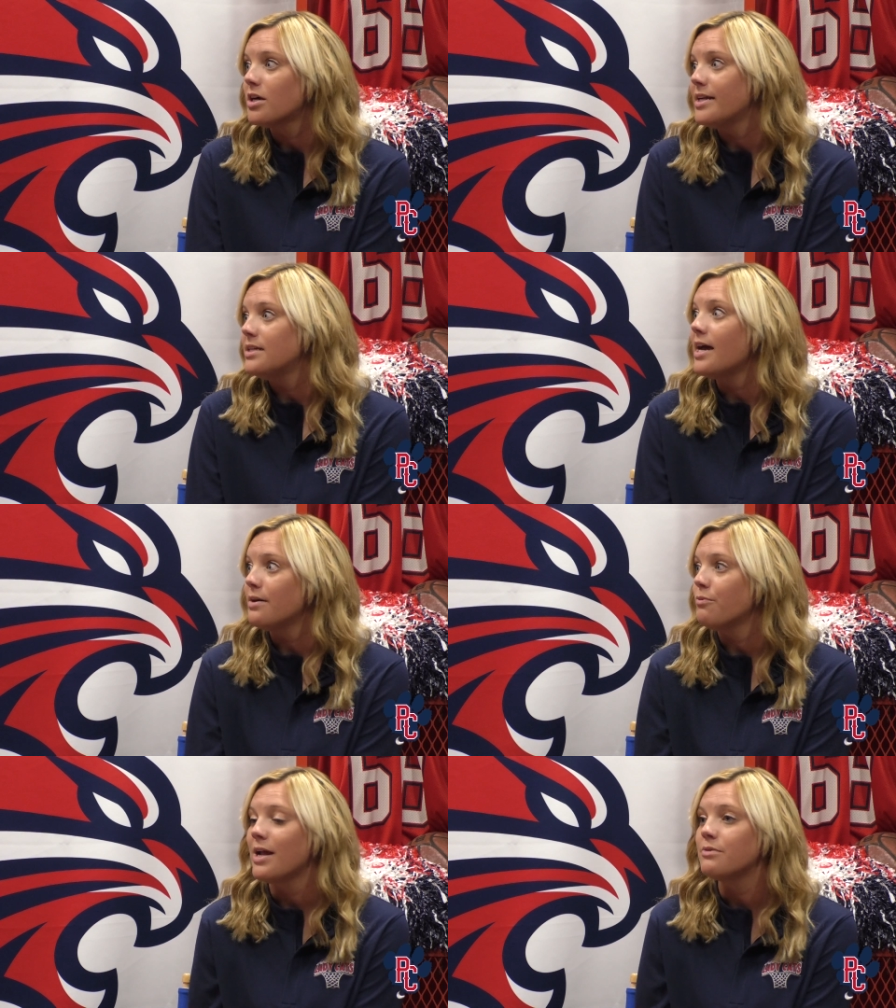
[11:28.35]
And uh,
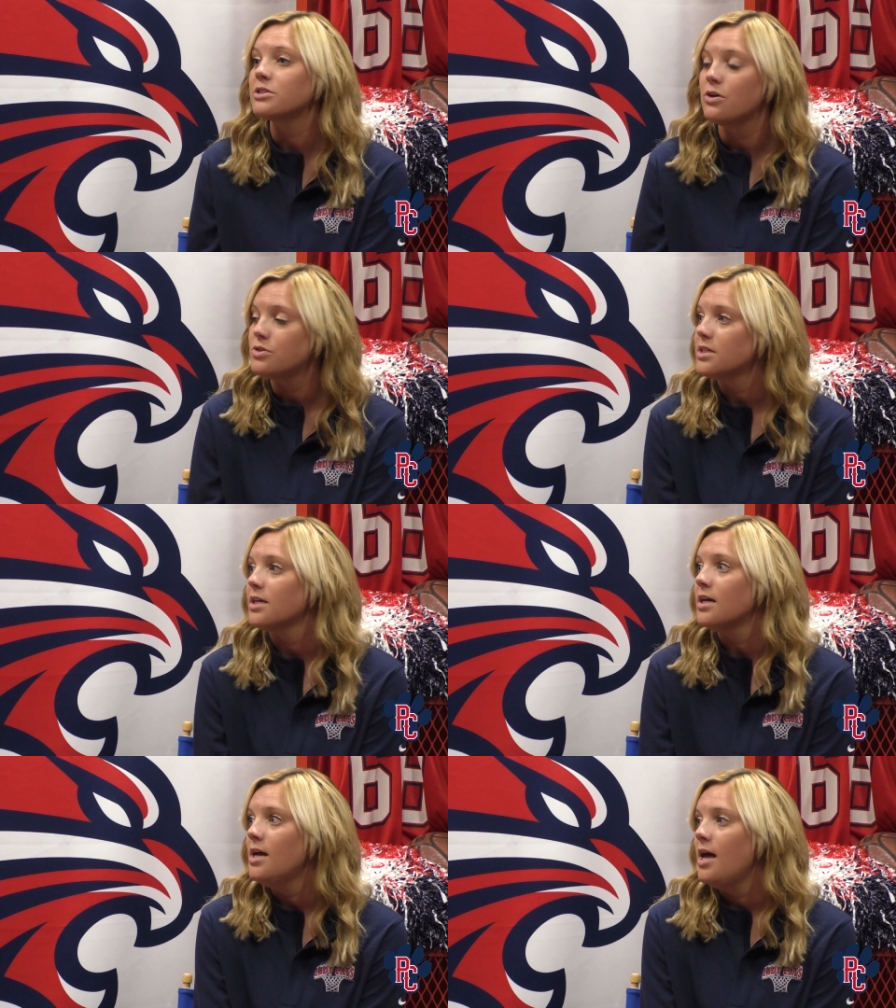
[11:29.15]
when I was
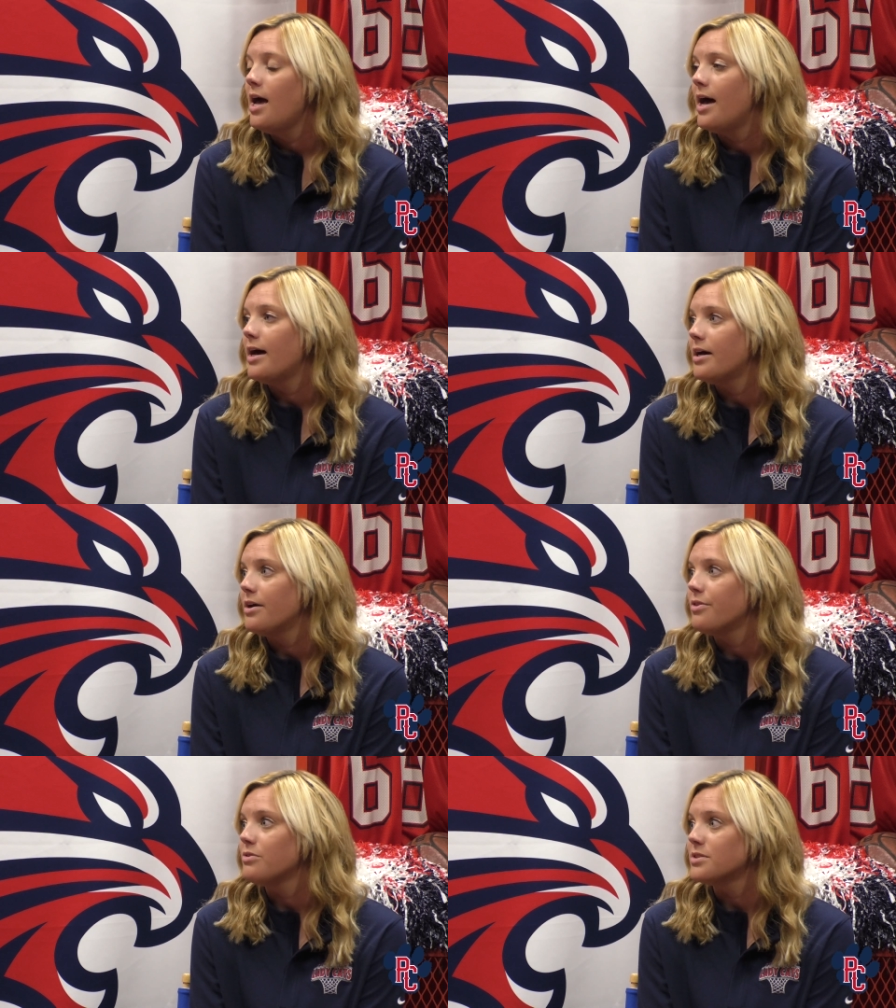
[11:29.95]
coaching
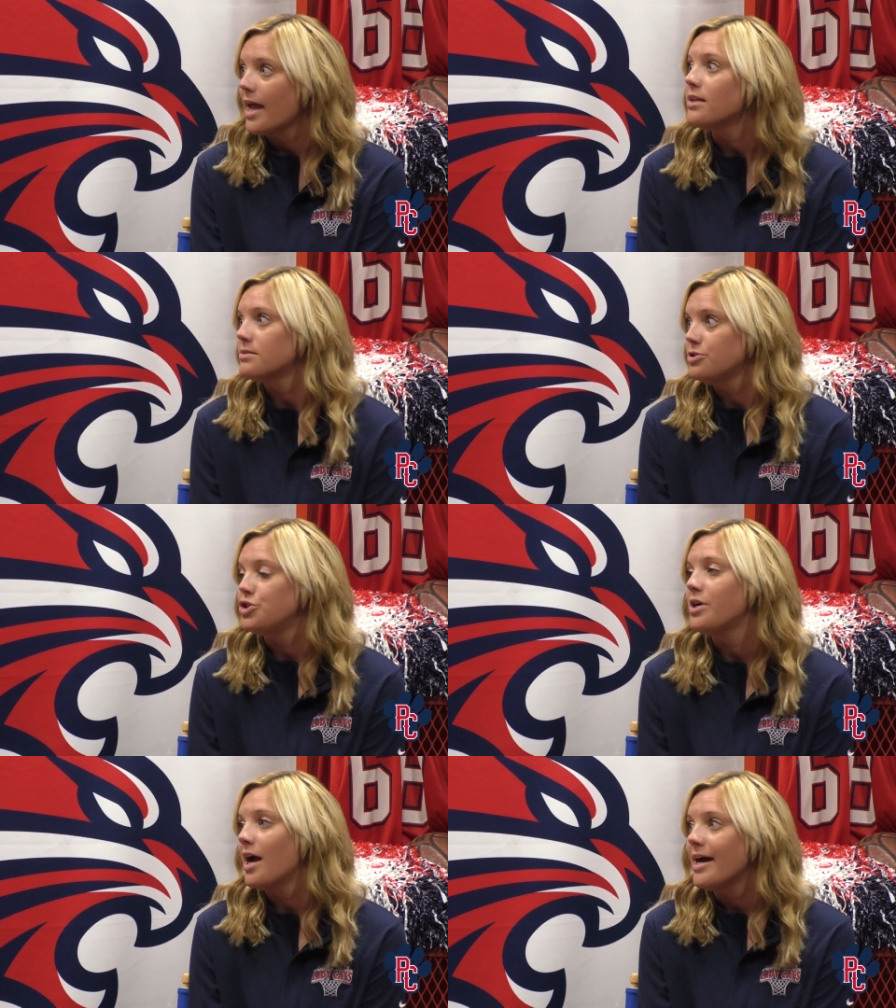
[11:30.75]
uh, those
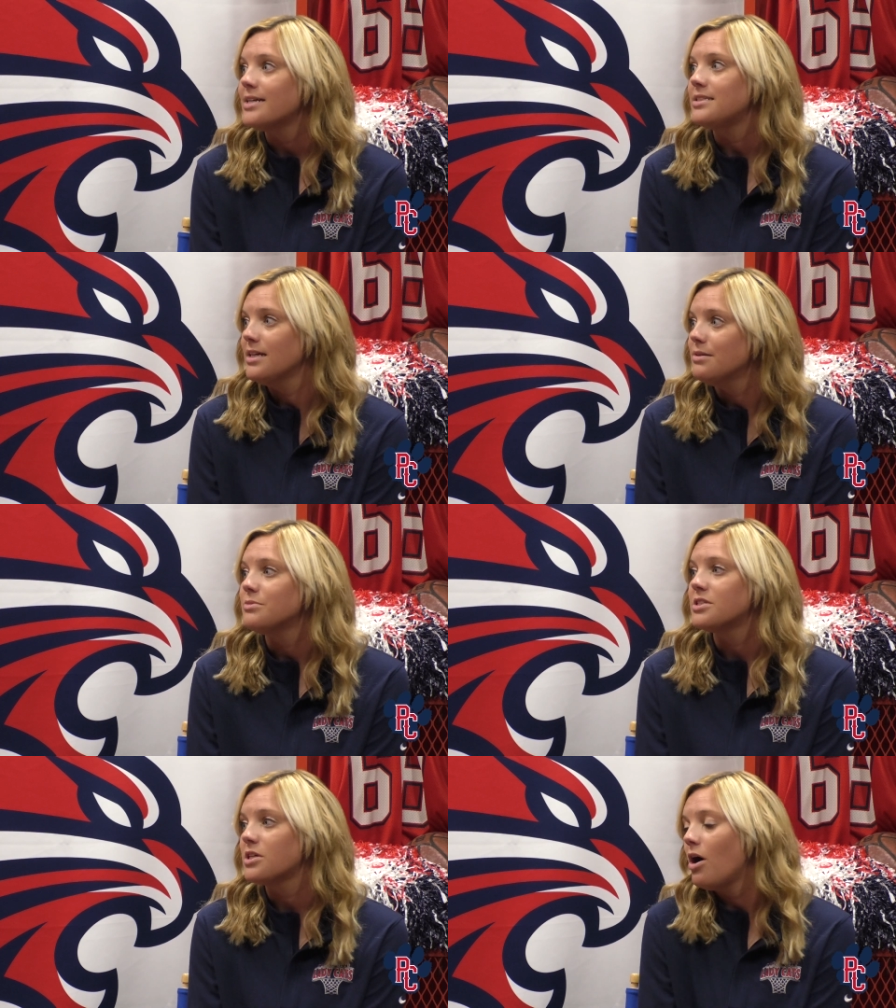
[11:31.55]
junior high
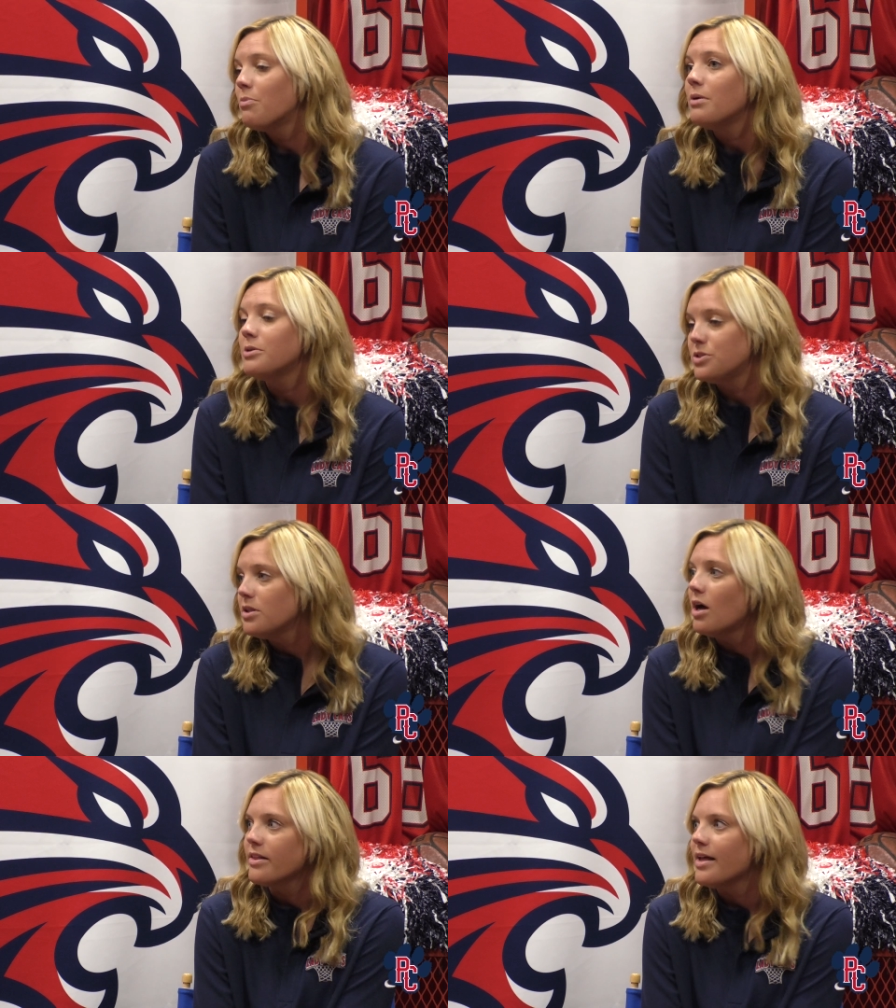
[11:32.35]
teams, so I'll probably do a
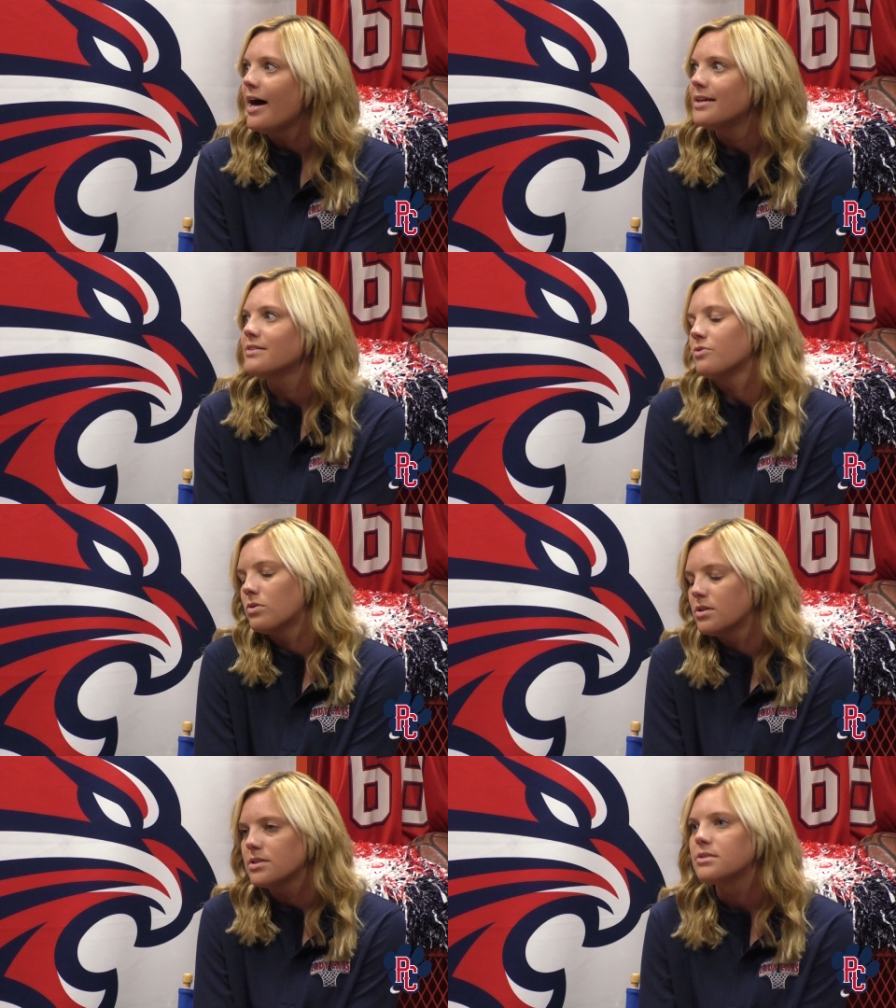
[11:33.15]
lot of that. Of
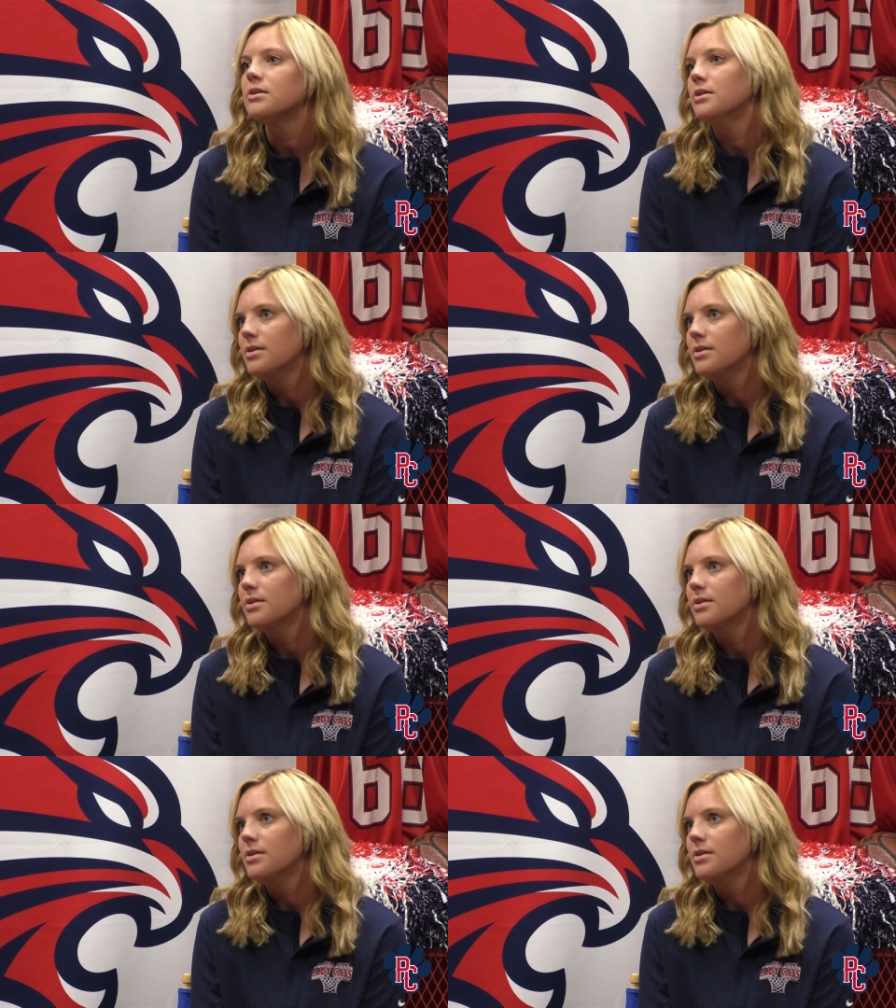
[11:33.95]
course